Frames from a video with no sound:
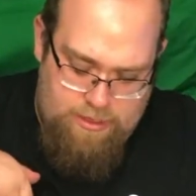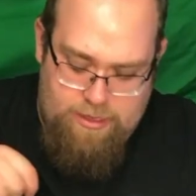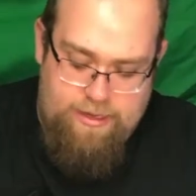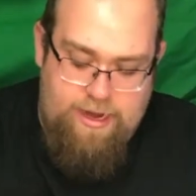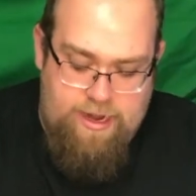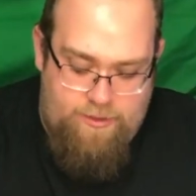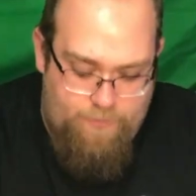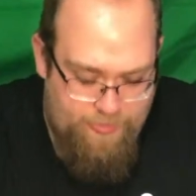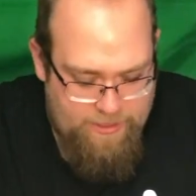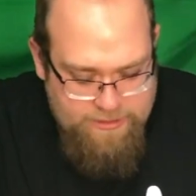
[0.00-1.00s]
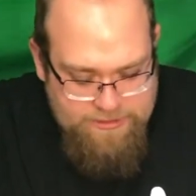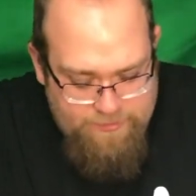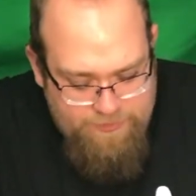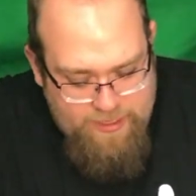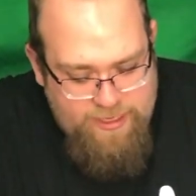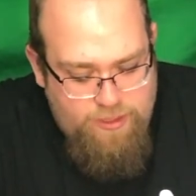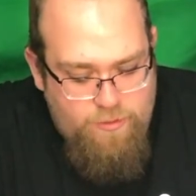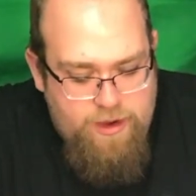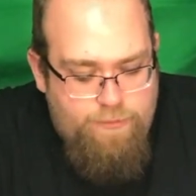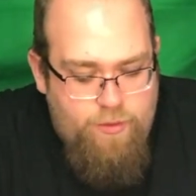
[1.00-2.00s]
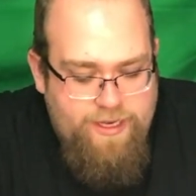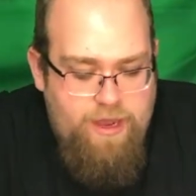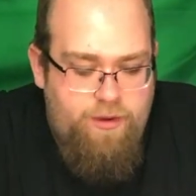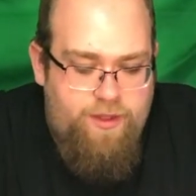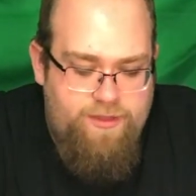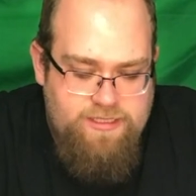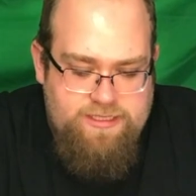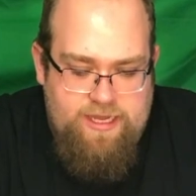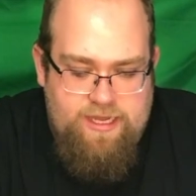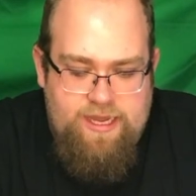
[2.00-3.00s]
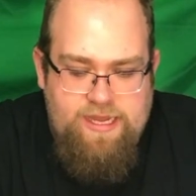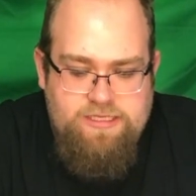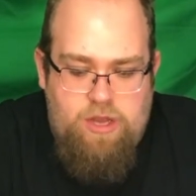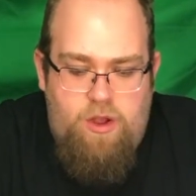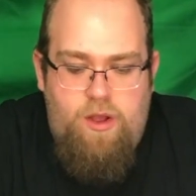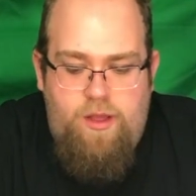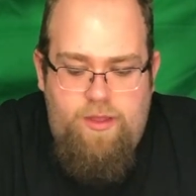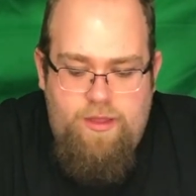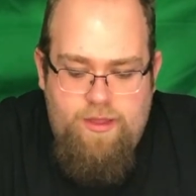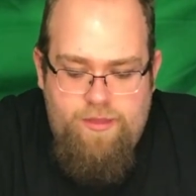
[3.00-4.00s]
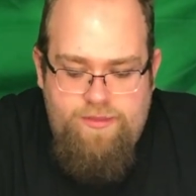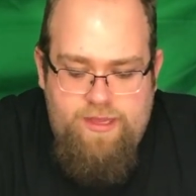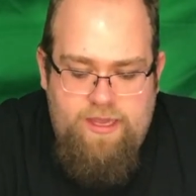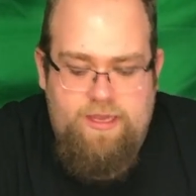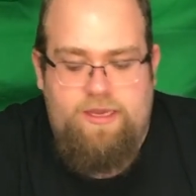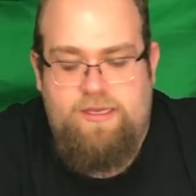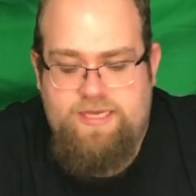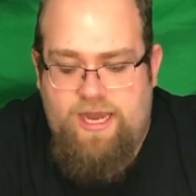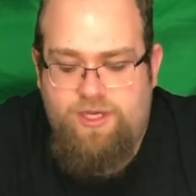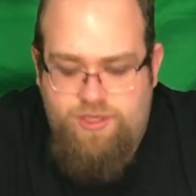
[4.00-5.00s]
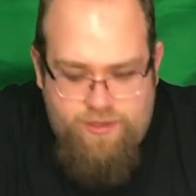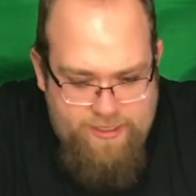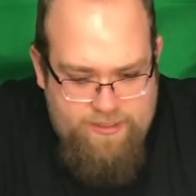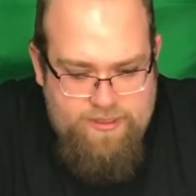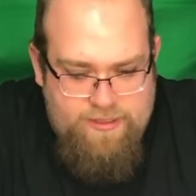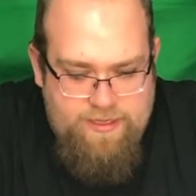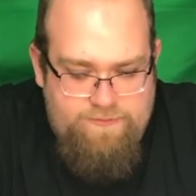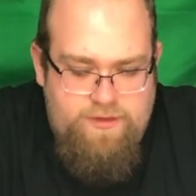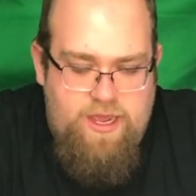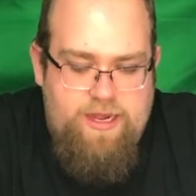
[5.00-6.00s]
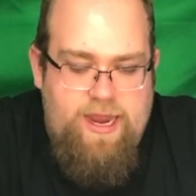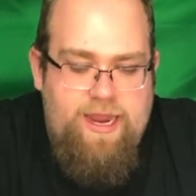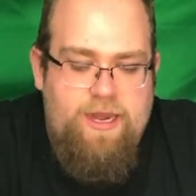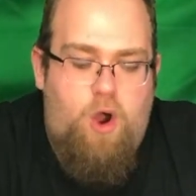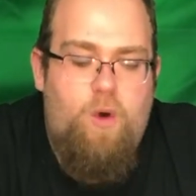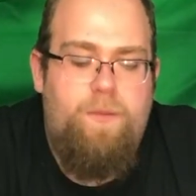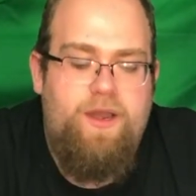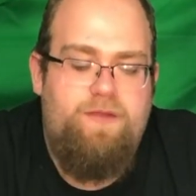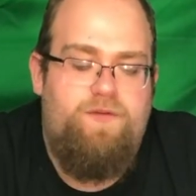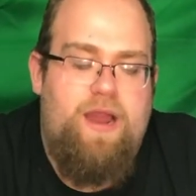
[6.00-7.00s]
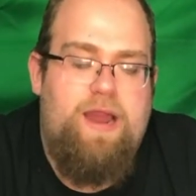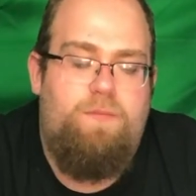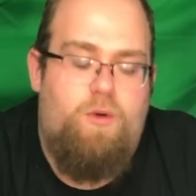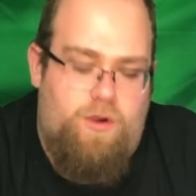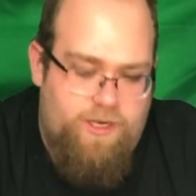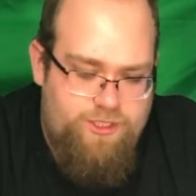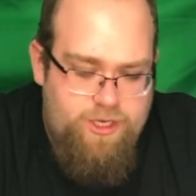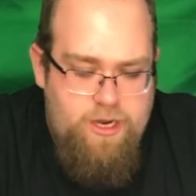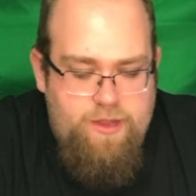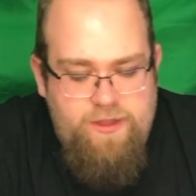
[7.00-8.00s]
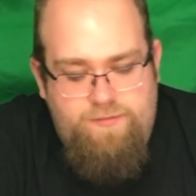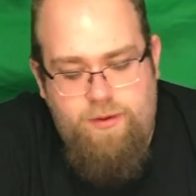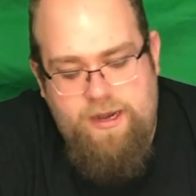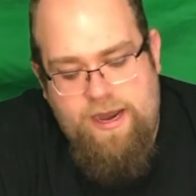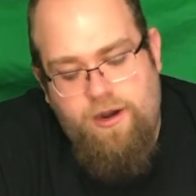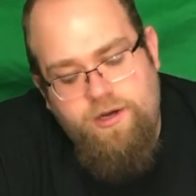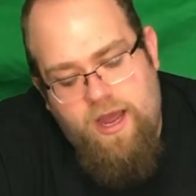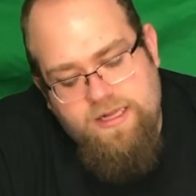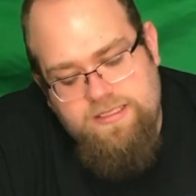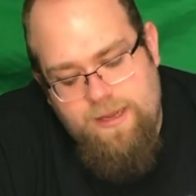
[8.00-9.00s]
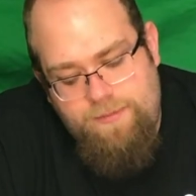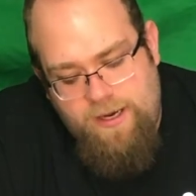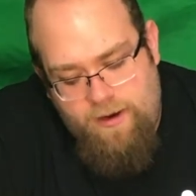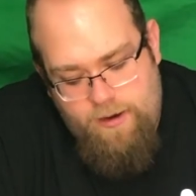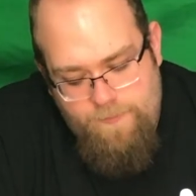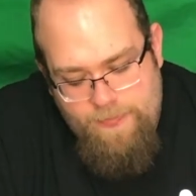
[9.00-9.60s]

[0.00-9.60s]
Now, something I do want to point out on this thing is all the texturing that they've done and opening for air portage. They've put air dots up here,